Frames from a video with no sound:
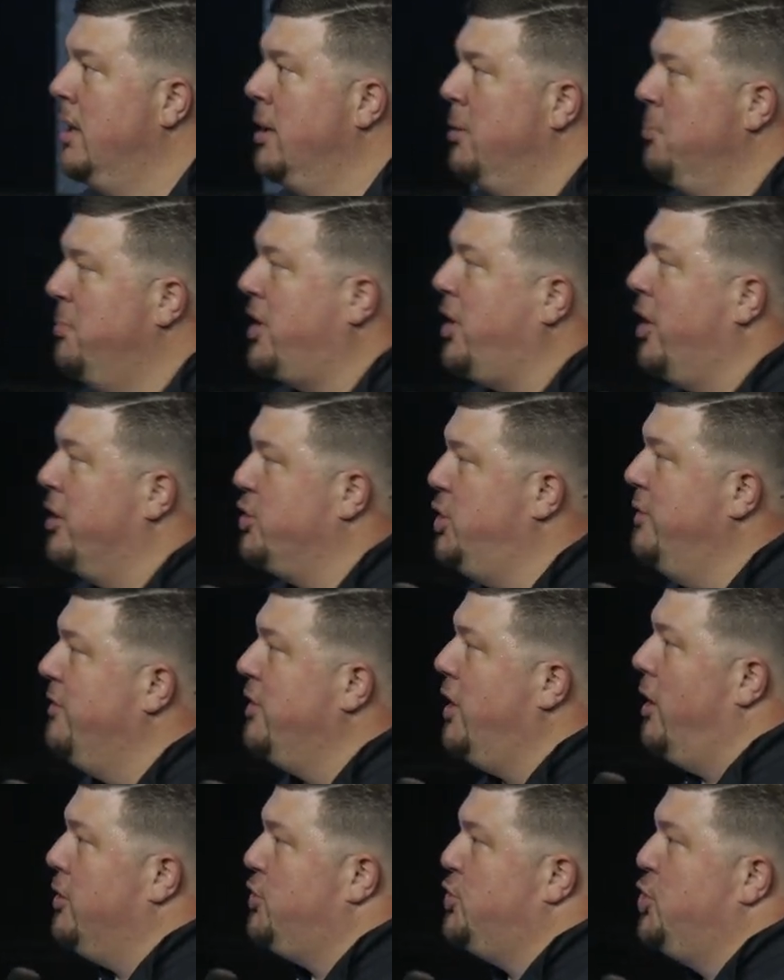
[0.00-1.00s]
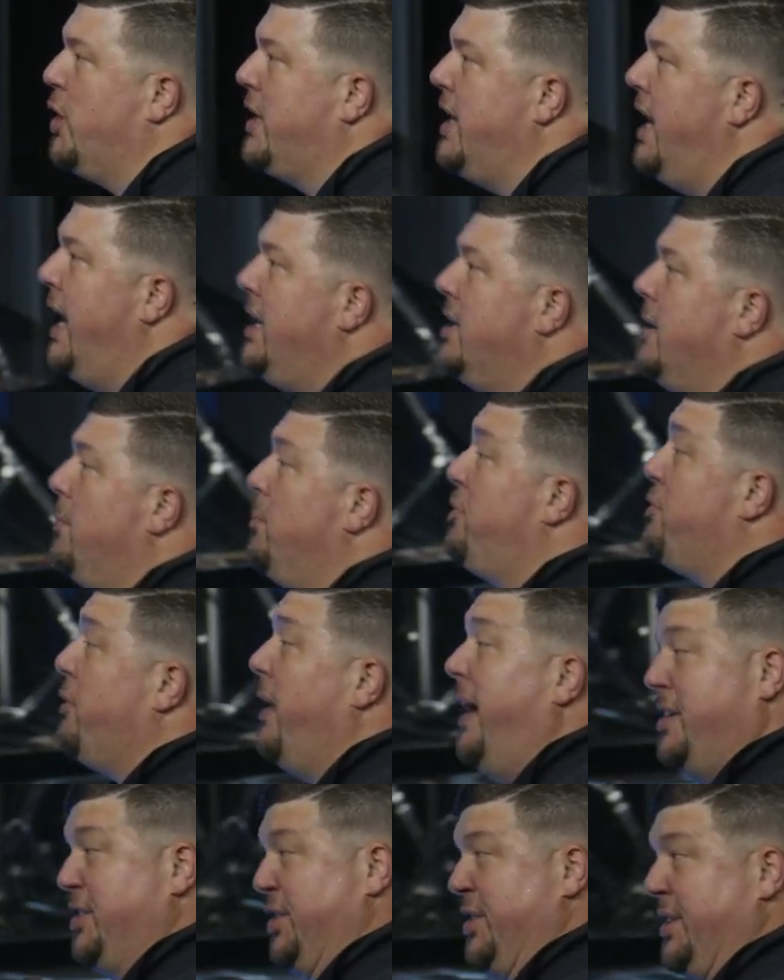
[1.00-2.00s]
because you've lost your kingdom
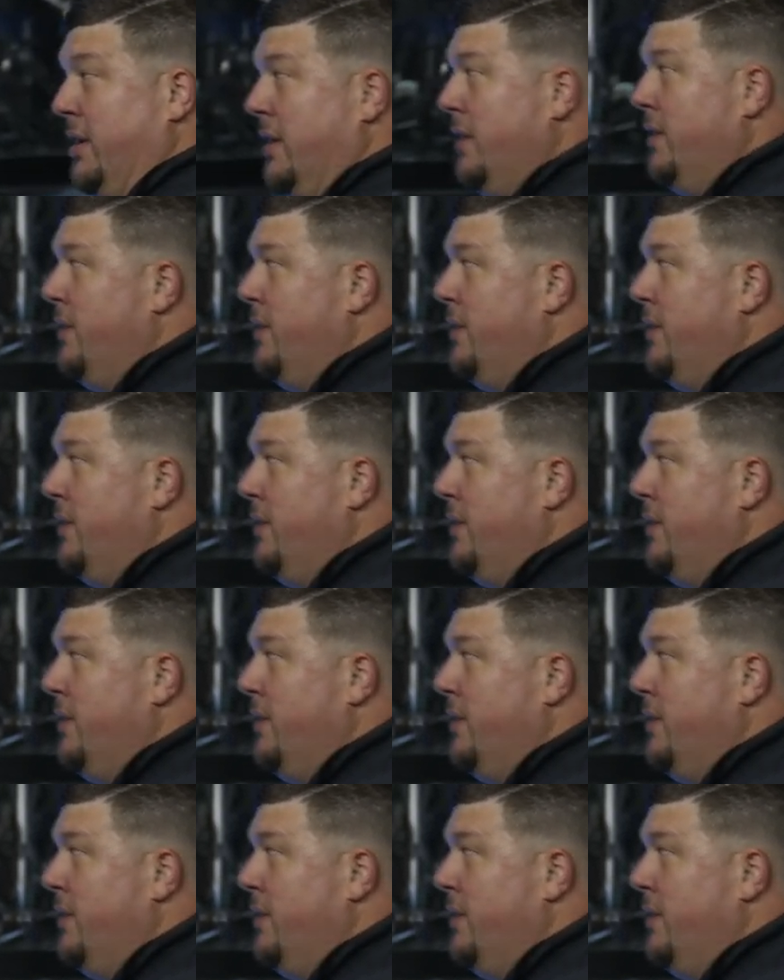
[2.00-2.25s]
thrust